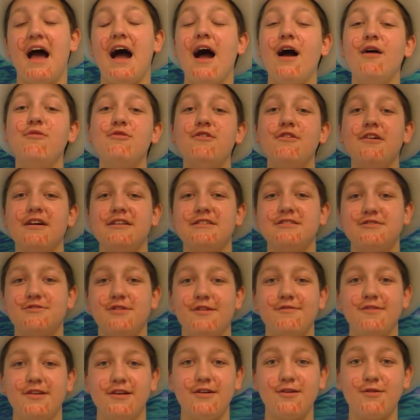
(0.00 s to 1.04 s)
I will ask
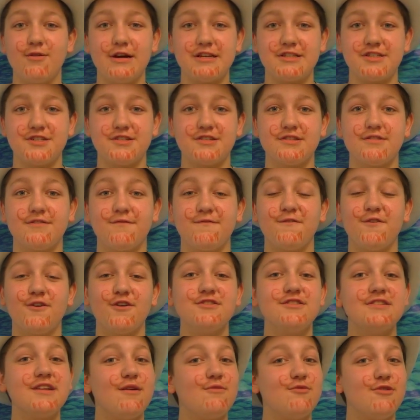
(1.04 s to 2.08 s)
trivia questions.
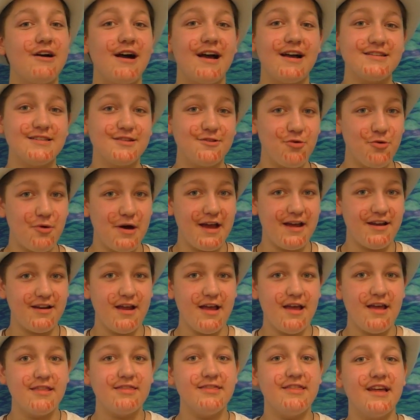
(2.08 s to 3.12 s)
First, I will ask
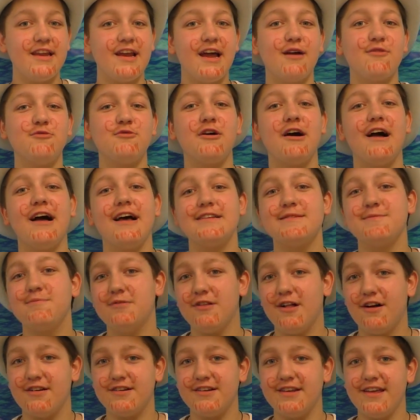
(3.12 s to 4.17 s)
Gwen, then I will ask
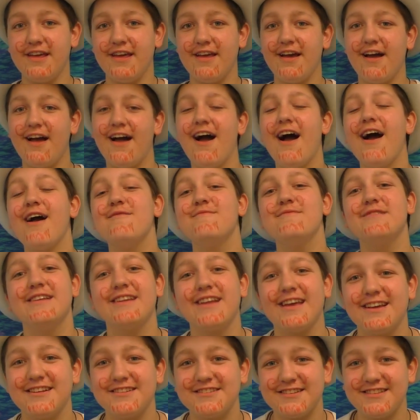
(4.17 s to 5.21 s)
Blondie, I mean
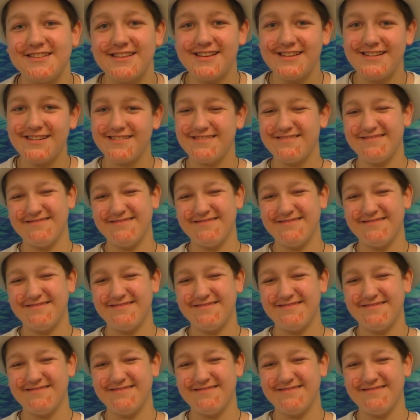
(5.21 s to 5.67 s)
Angelina,